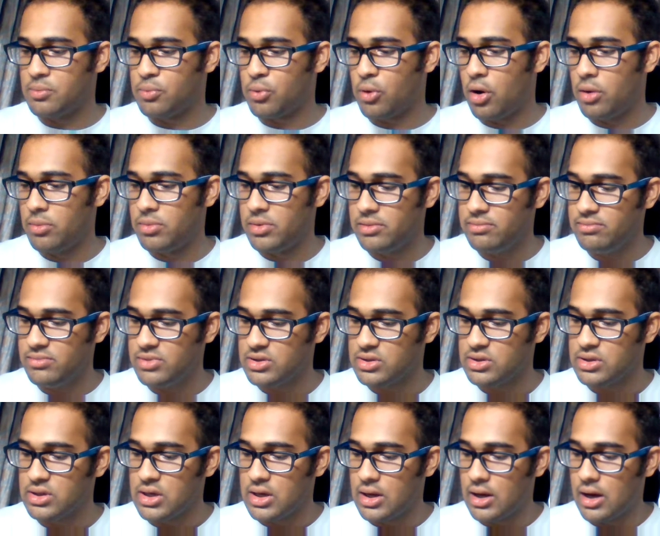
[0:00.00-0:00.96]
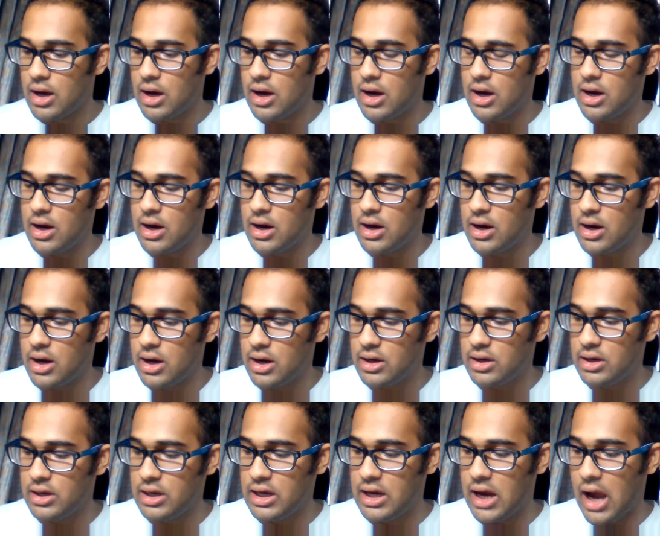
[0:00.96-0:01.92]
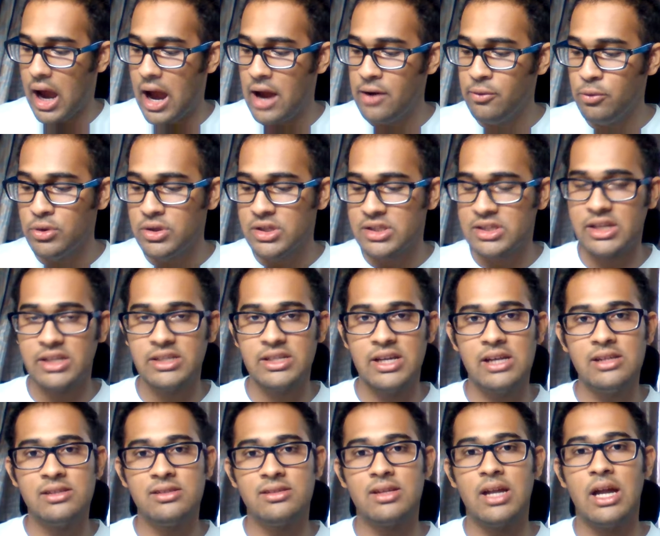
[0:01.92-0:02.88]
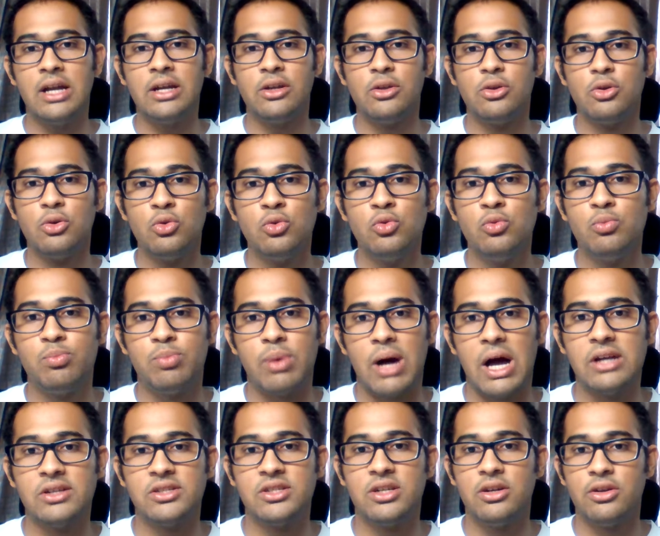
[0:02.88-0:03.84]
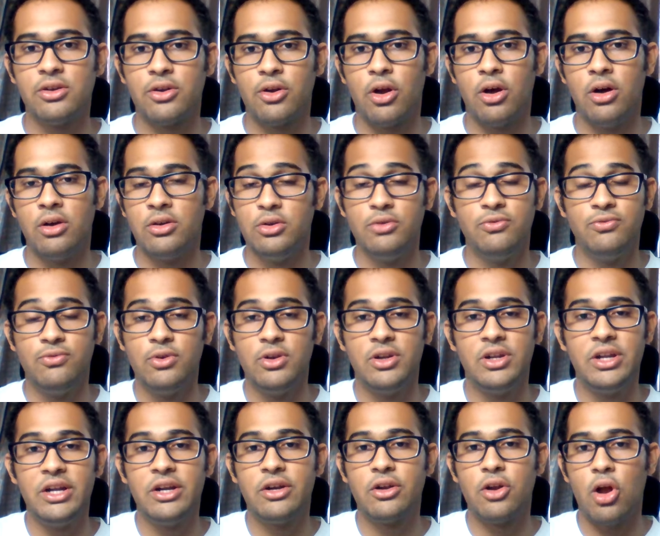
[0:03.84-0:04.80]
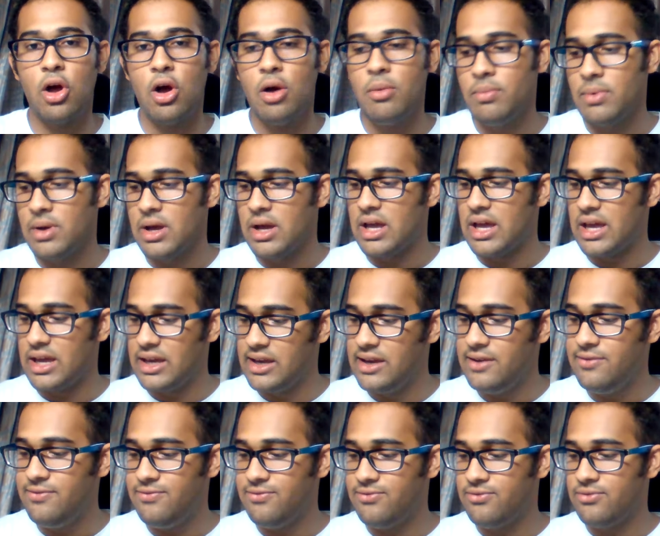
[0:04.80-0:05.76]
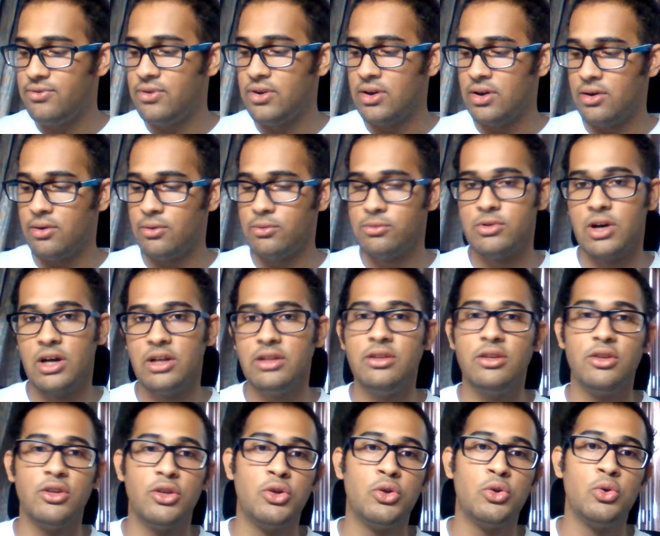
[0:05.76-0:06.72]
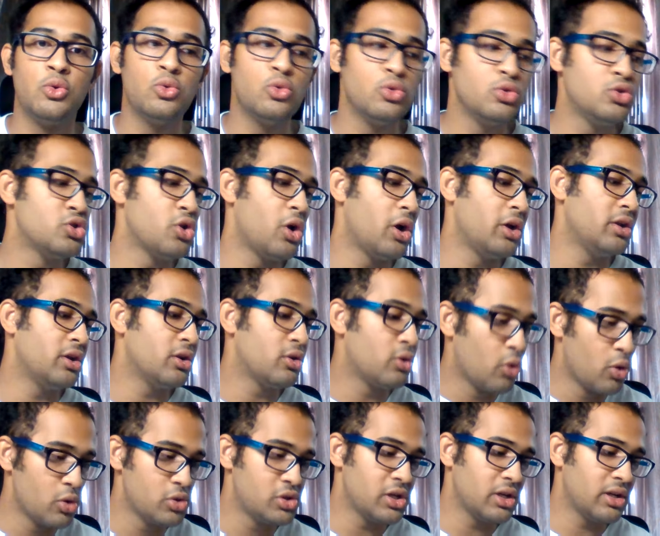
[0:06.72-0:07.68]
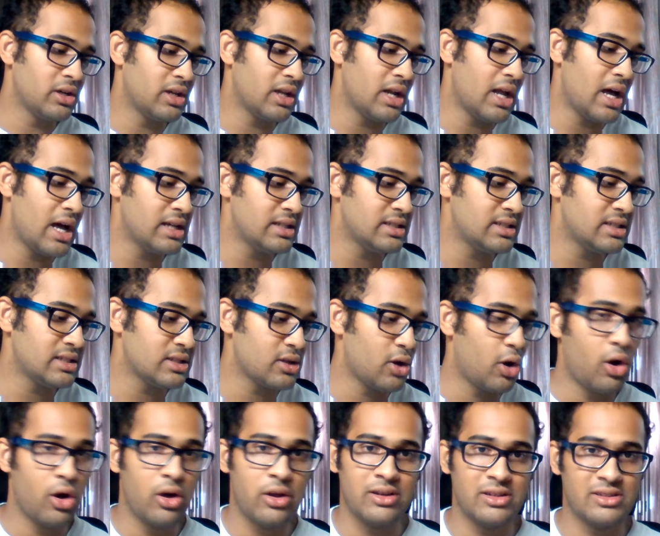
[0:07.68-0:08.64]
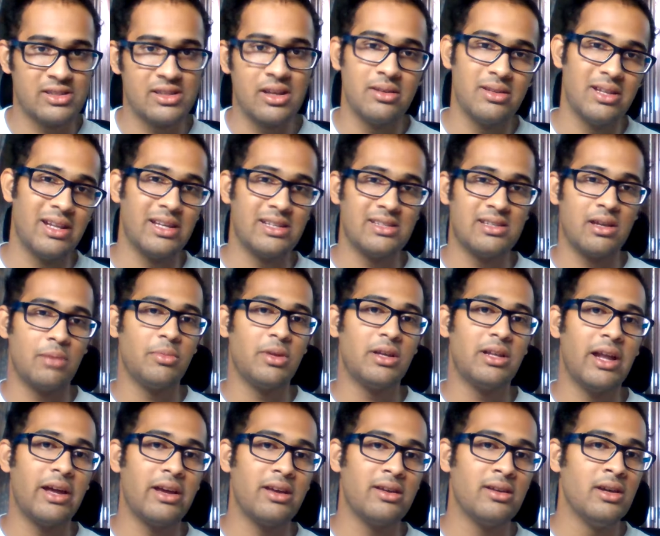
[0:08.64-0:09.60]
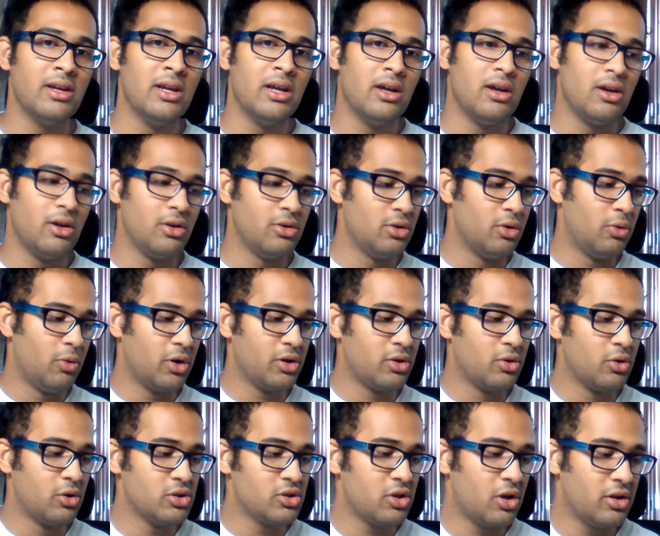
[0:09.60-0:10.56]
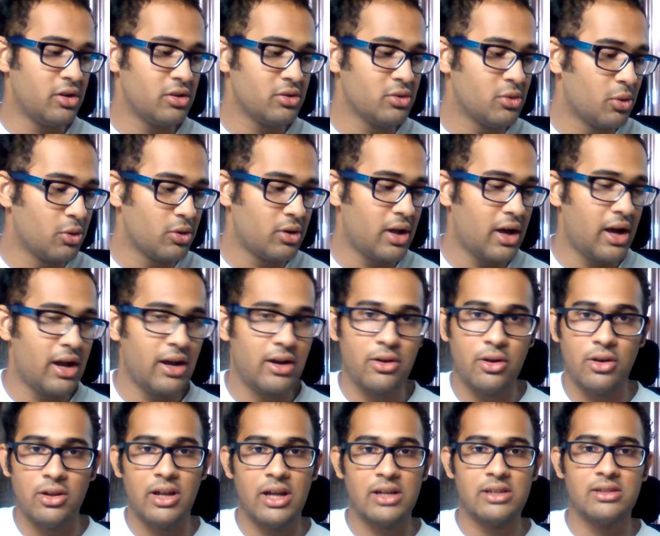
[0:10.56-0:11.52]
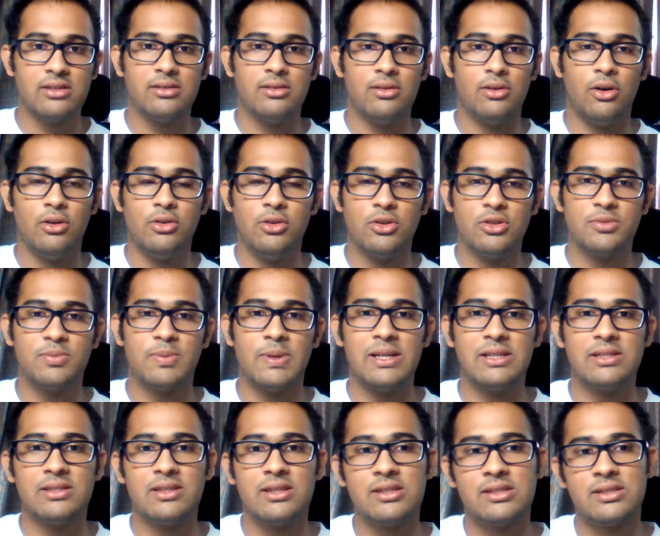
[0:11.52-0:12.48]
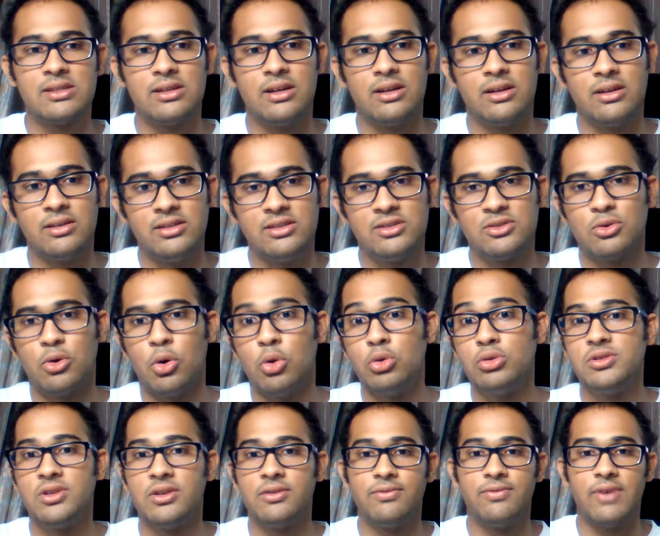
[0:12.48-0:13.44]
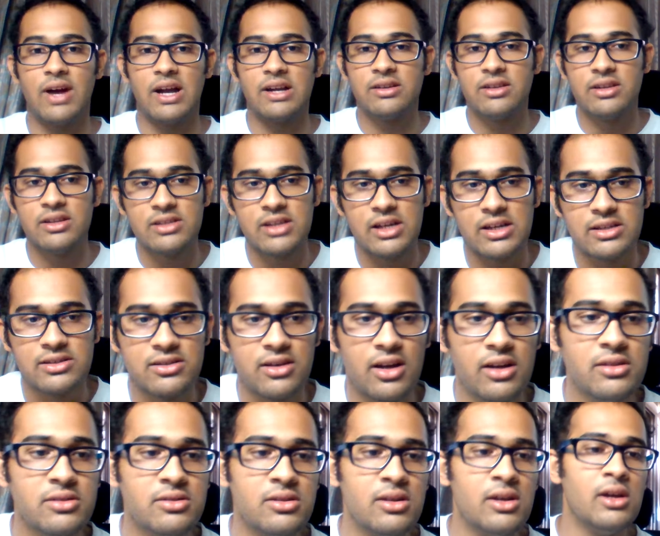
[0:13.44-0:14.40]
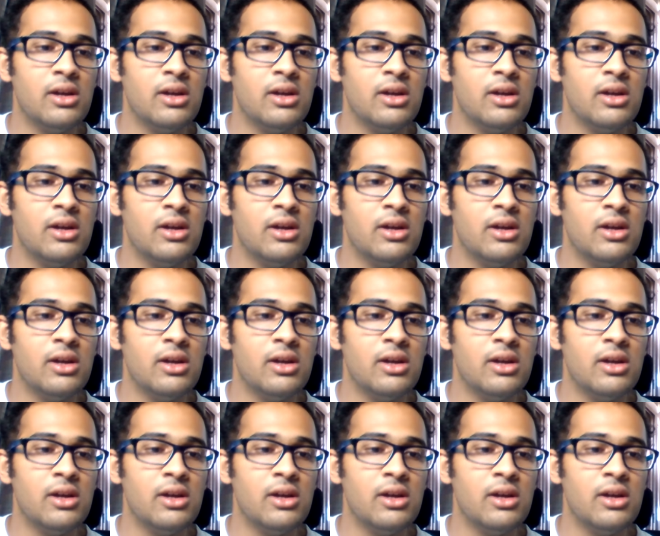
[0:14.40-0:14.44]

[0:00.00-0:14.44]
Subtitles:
problems. I would suggest that you fully drop if, one, you join a coaching class, or like something like what goes on in Kota and all those places, these coaching factories as such,